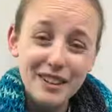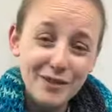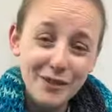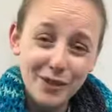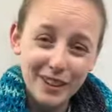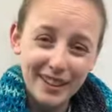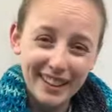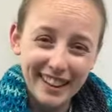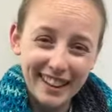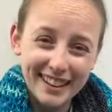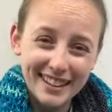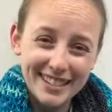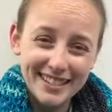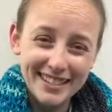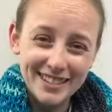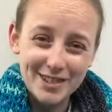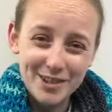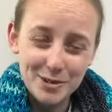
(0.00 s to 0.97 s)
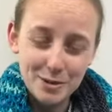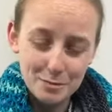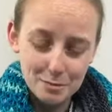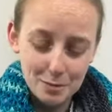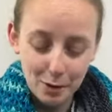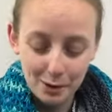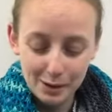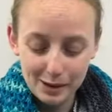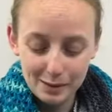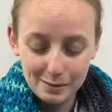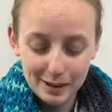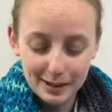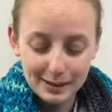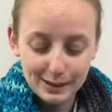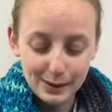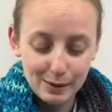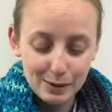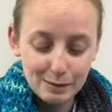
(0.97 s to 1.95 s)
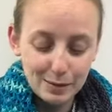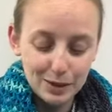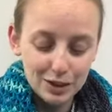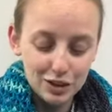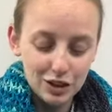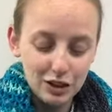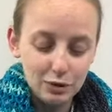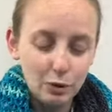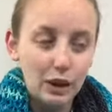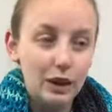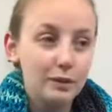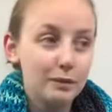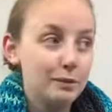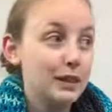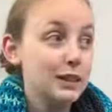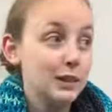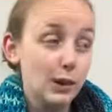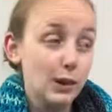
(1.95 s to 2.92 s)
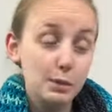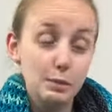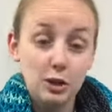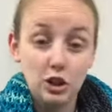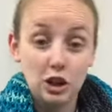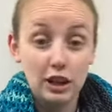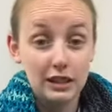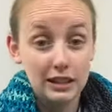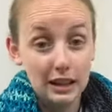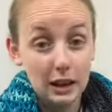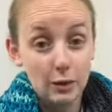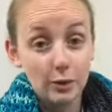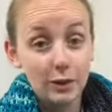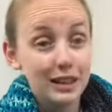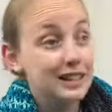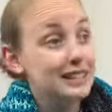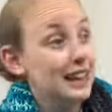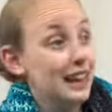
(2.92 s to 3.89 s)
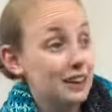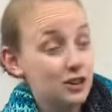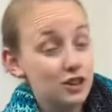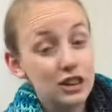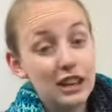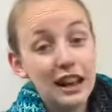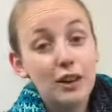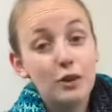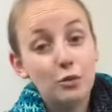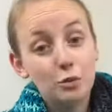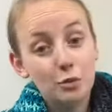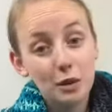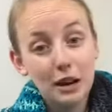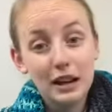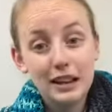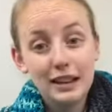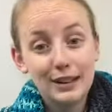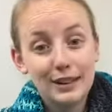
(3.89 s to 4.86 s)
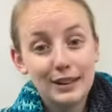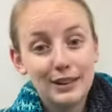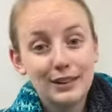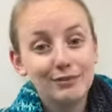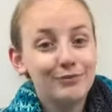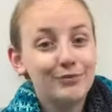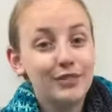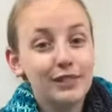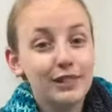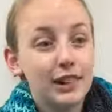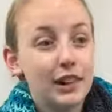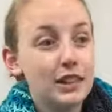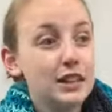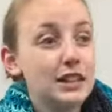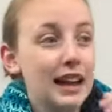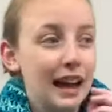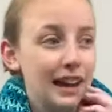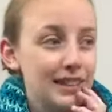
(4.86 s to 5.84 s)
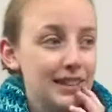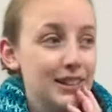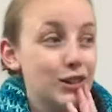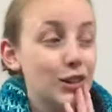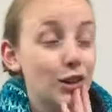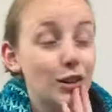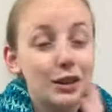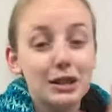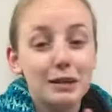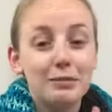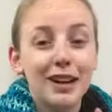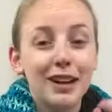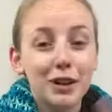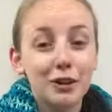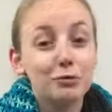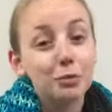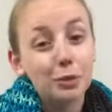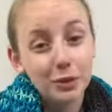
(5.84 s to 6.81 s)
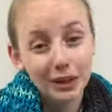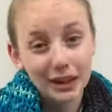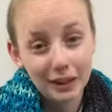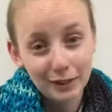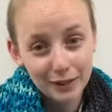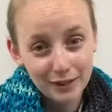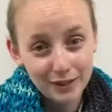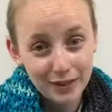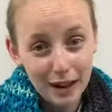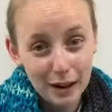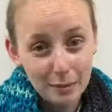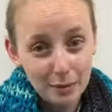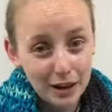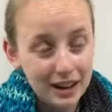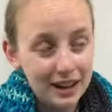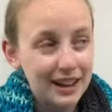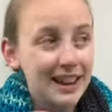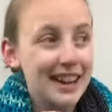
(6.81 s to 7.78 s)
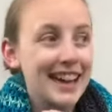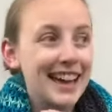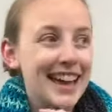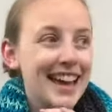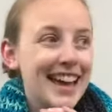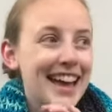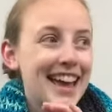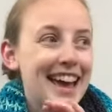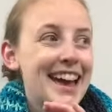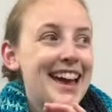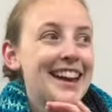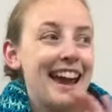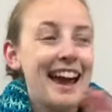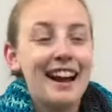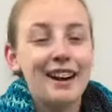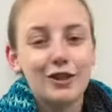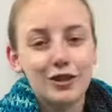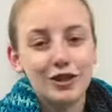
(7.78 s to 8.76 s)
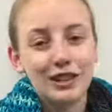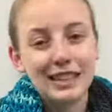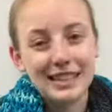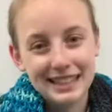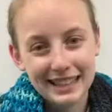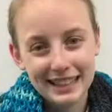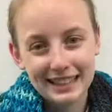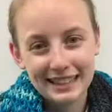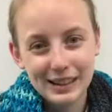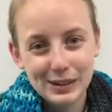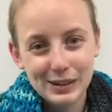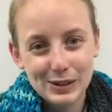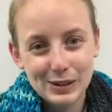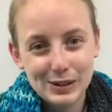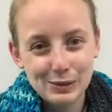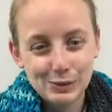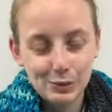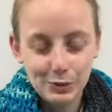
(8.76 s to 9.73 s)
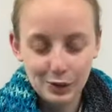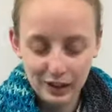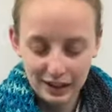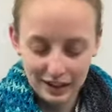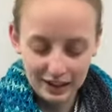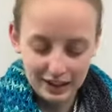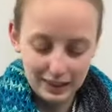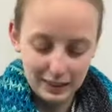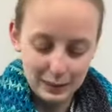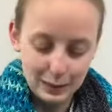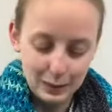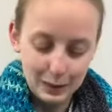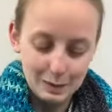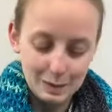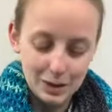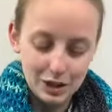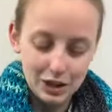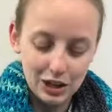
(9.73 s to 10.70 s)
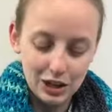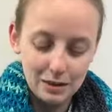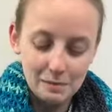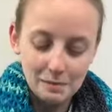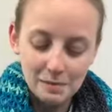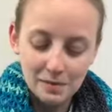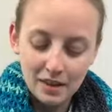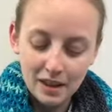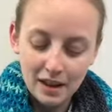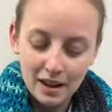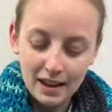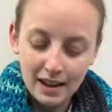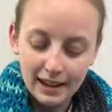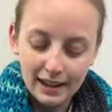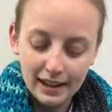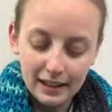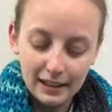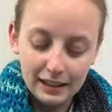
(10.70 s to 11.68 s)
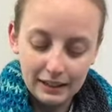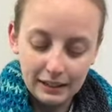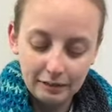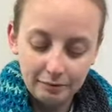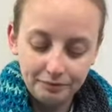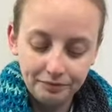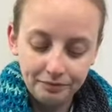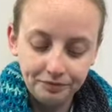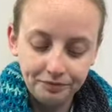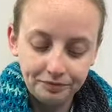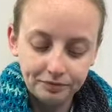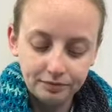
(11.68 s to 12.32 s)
would like to pull out my sewing machine. Well, my sewing machine is out. It's actually right here on the desk, so it's a matter of pulling out the fabric and actually sitting down and working at the sewing machine. And